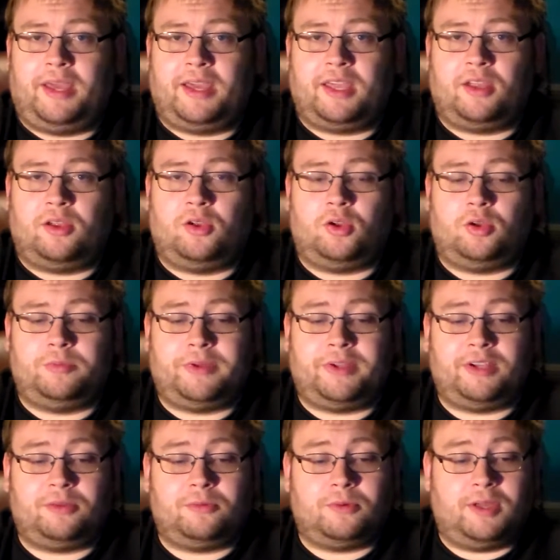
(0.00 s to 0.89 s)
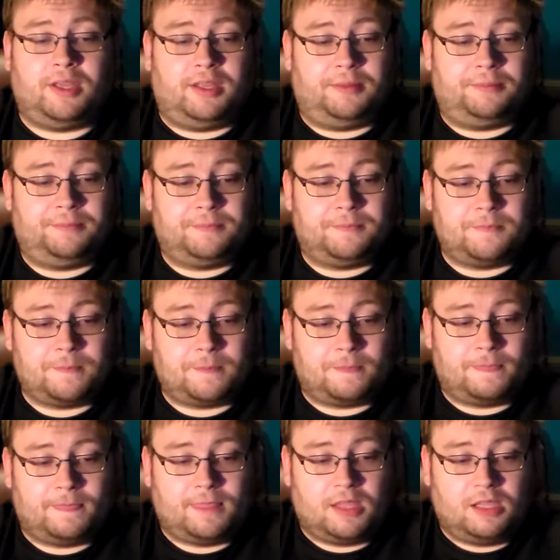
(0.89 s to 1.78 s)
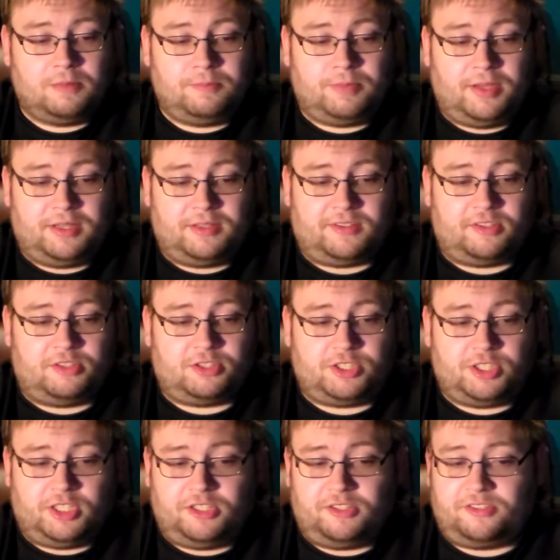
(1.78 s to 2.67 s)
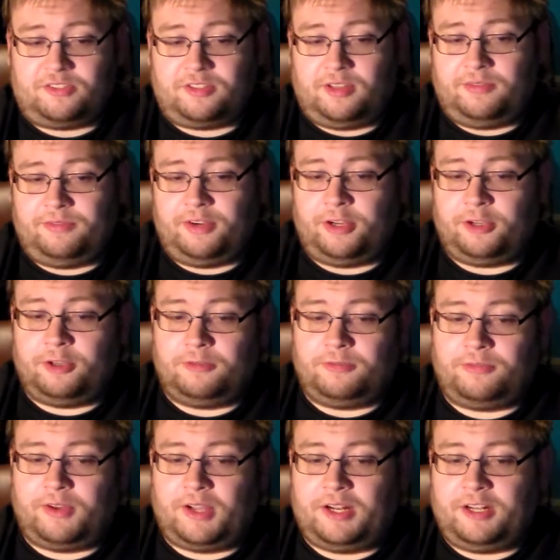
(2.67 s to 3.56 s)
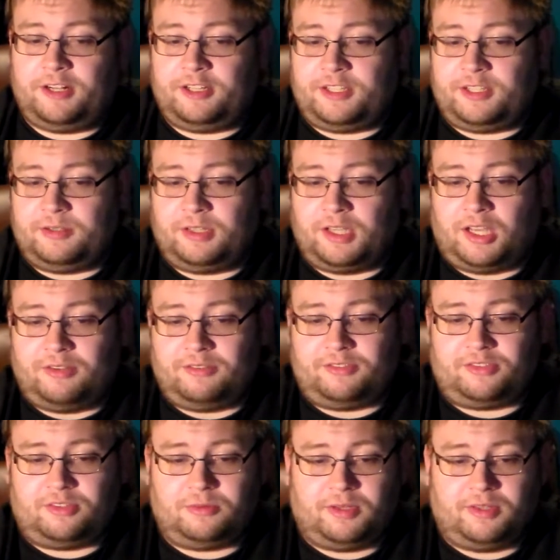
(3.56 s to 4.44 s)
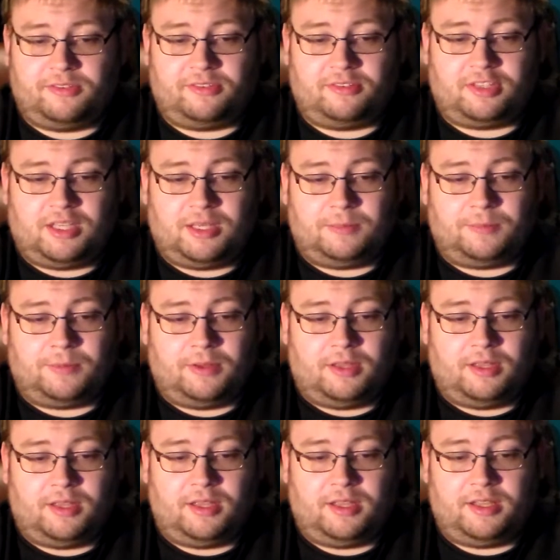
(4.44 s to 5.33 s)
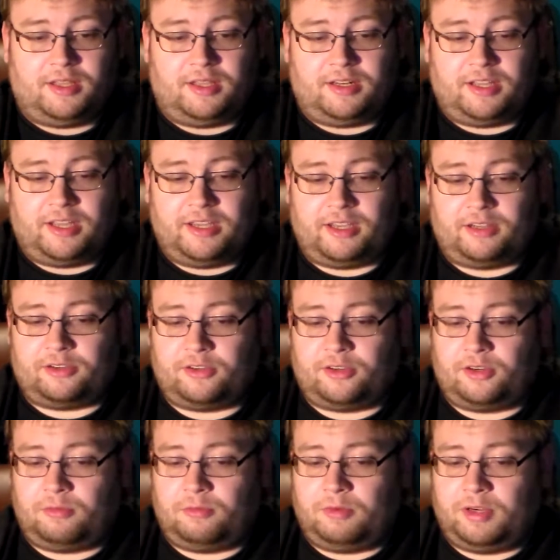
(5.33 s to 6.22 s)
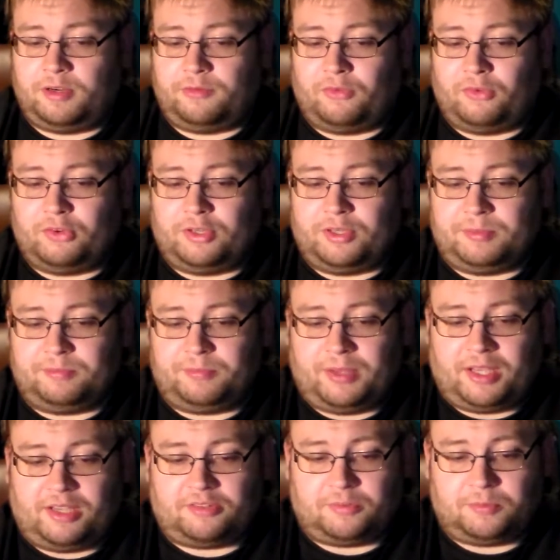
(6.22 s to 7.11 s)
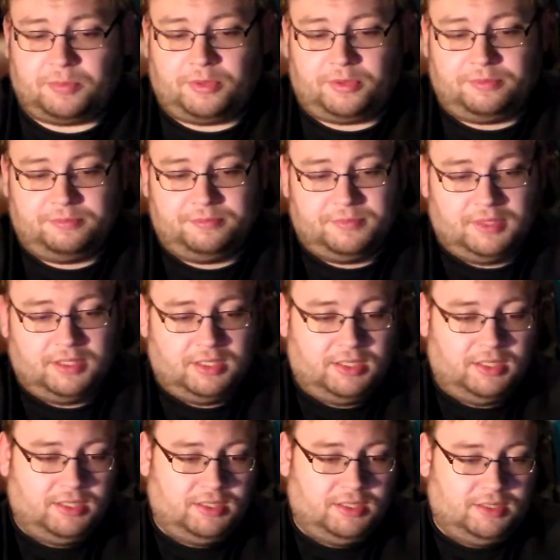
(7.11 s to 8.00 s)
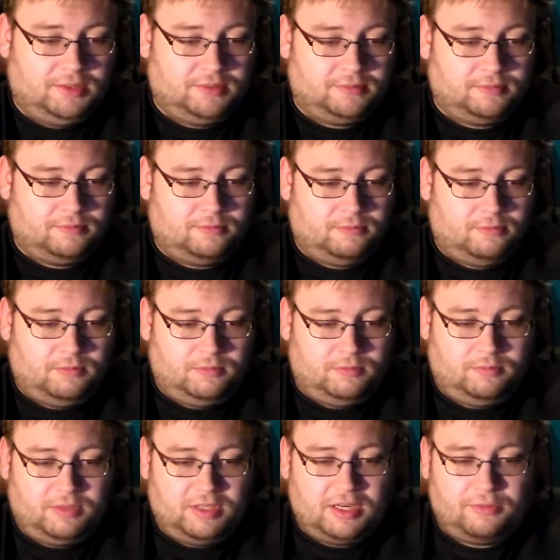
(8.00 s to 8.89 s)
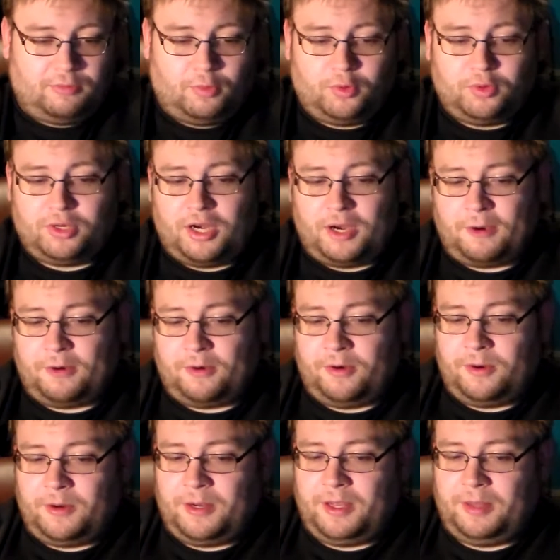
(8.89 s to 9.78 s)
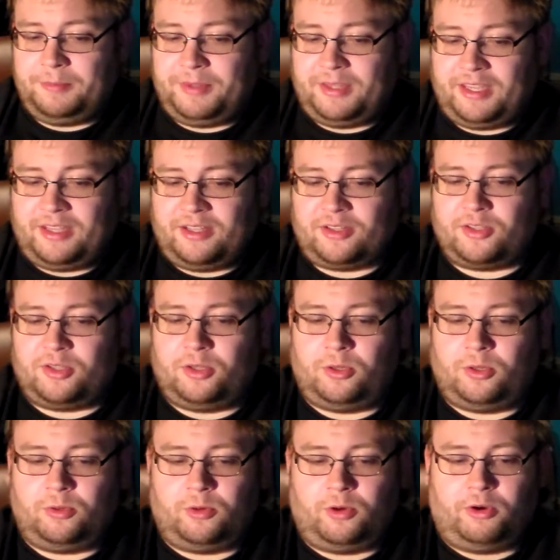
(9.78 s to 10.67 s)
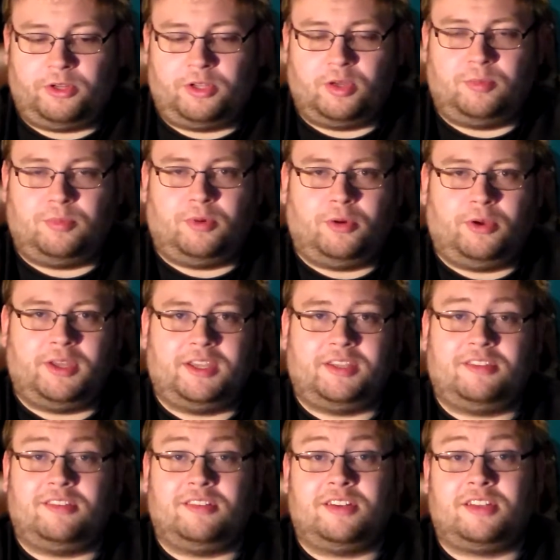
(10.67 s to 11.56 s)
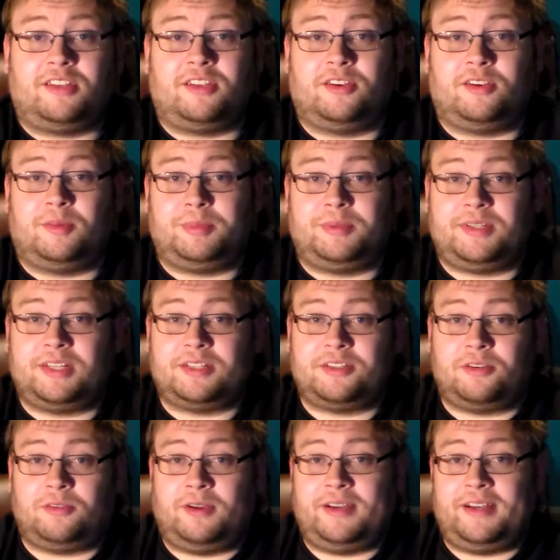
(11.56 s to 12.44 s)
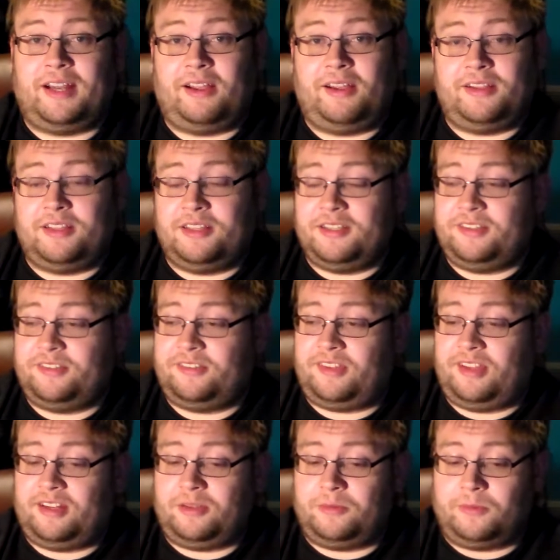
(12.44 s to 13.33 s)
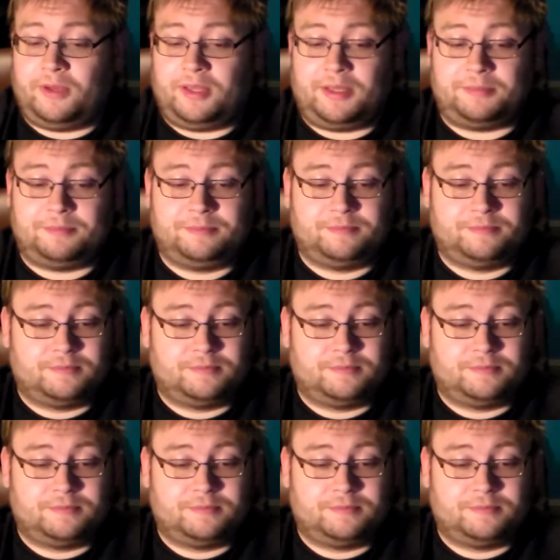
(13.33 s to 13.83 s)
back at home anyway. But she is still a very good friend, and he obviously wants to keep an eye on her whenever possible. Whenever our mechanical rodeo boy isn't here to protect her right now, at least anyway.